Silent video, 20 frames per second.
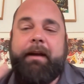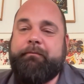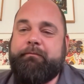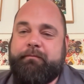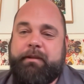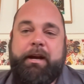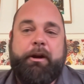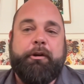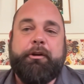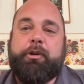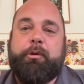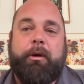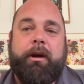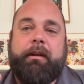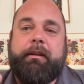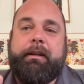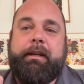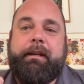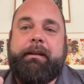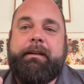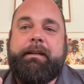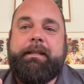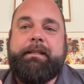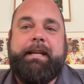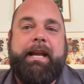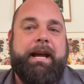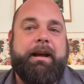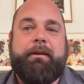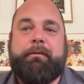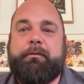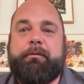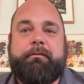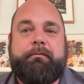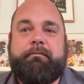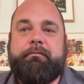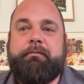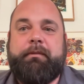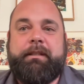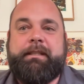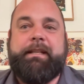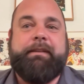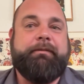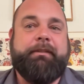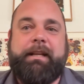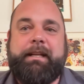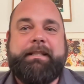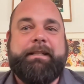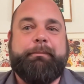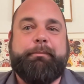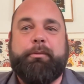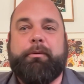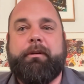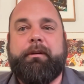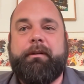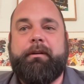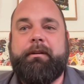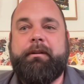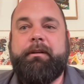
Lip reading: It hurt quality because now it's even less important.